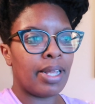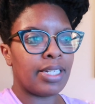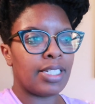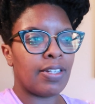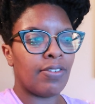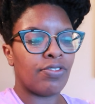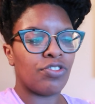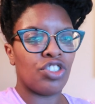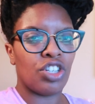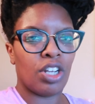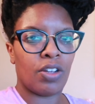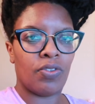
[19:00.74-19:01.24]

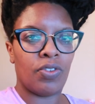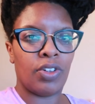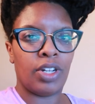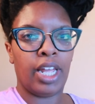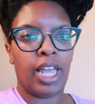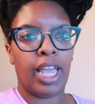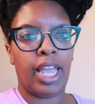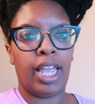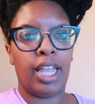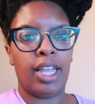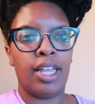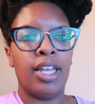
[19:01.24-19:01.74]
myself
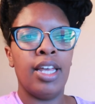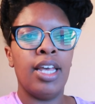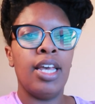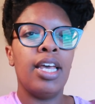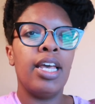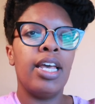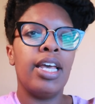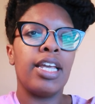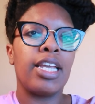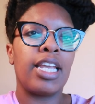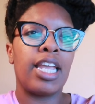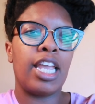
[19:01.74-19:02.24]
chick-fil-a
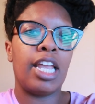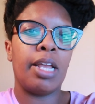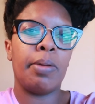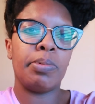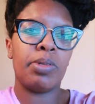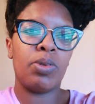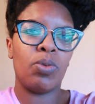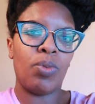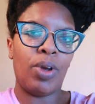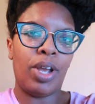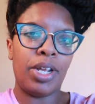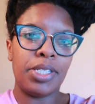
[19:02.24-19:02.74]
get
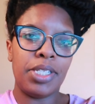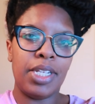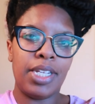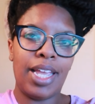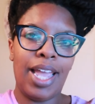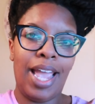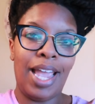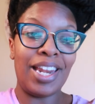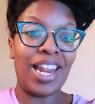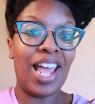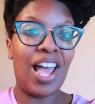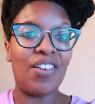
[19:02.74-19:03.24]
him some
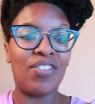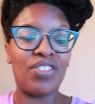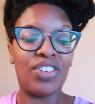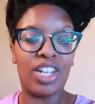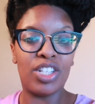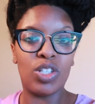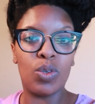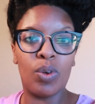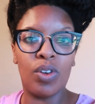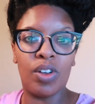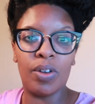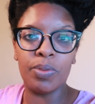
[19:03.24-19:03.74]
Raising Cane have
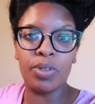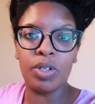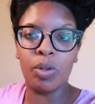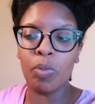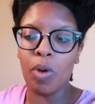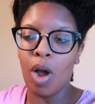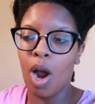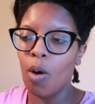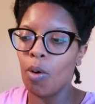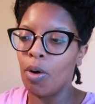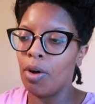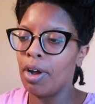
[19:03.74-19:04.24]
lunch with him
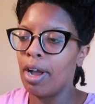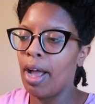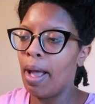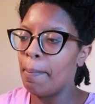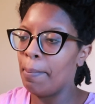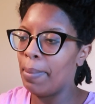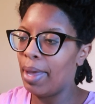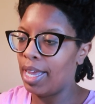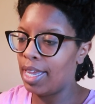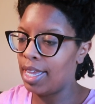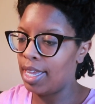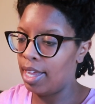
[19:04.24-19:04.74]
tomorrow
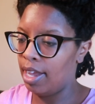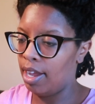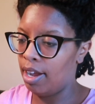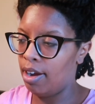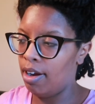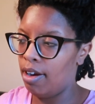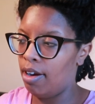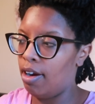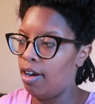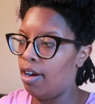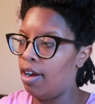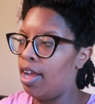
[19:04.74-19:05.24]
come back
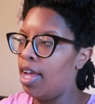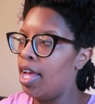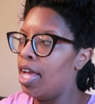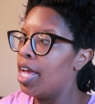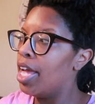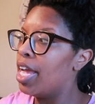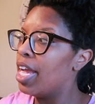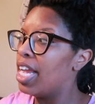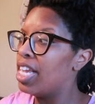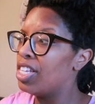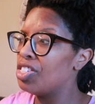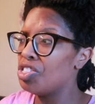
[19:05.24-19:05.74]
here
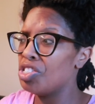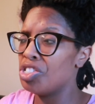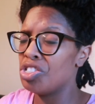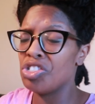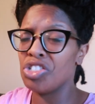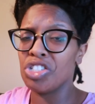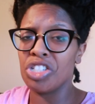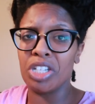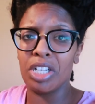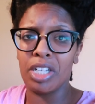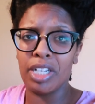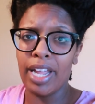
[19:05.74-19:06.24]
and
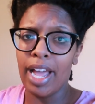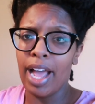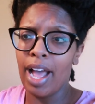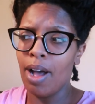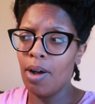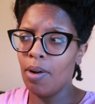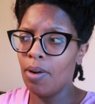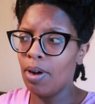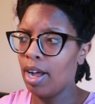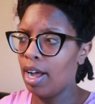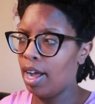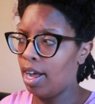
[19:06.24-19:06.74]
just chill
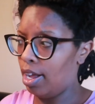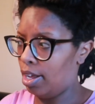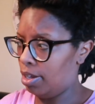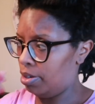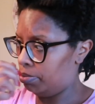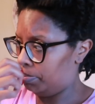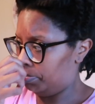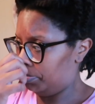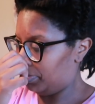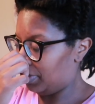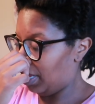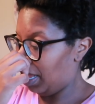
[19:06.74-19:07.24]
out
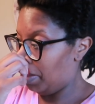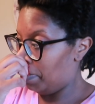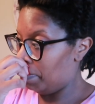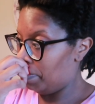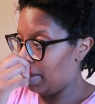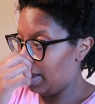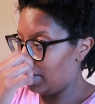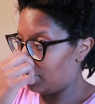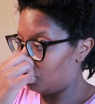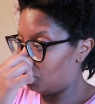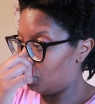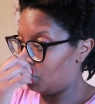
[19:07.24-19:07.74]
um i
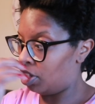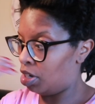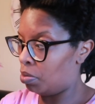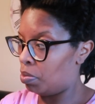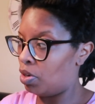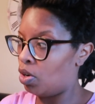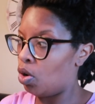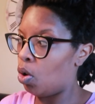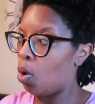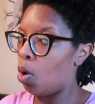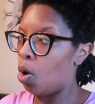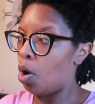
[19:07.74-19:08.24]
may do a
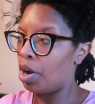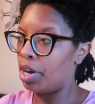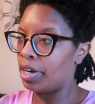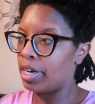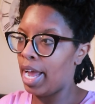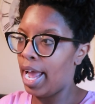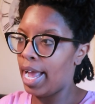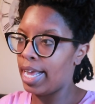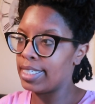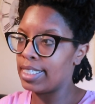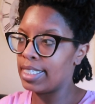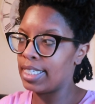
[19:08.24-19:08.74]
little bit of
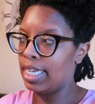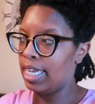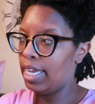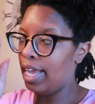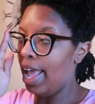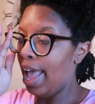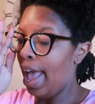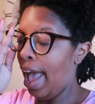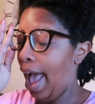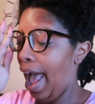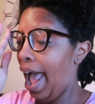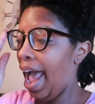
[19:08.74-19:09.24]

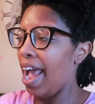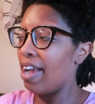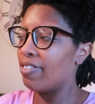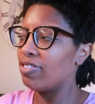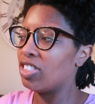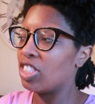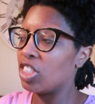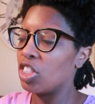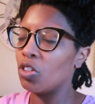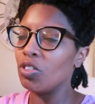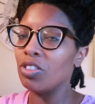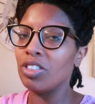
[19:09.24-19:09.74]
organizing i
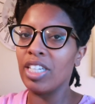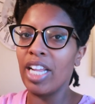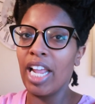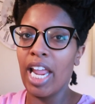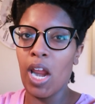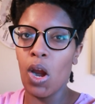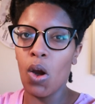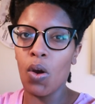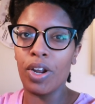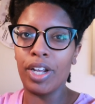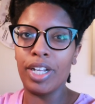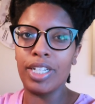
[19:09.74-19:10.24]
have certain
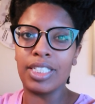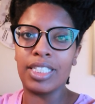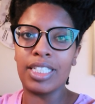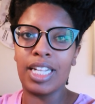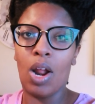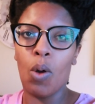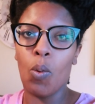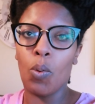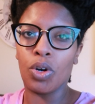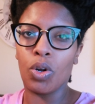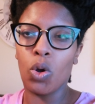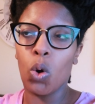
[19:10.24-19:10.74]
areas
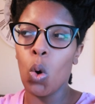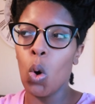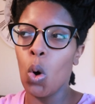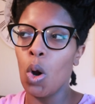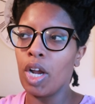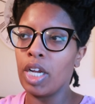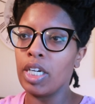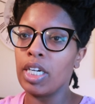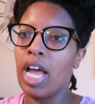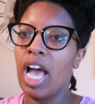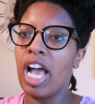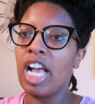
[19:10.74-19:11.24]
that i want to
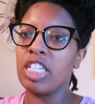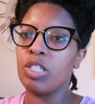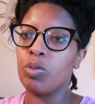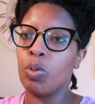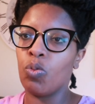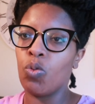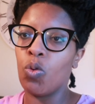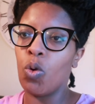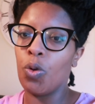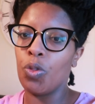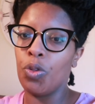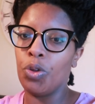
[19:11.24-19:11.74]
organize
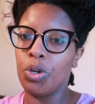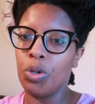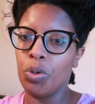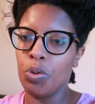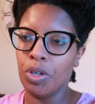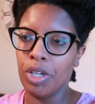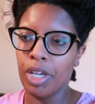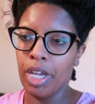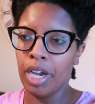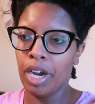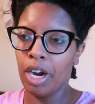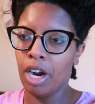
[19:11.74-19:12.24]
before the
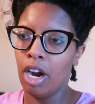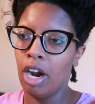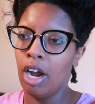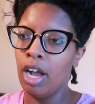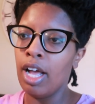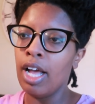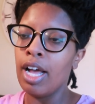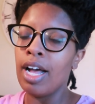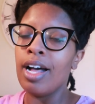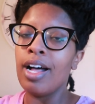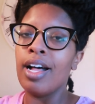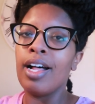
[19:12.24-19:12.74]
new year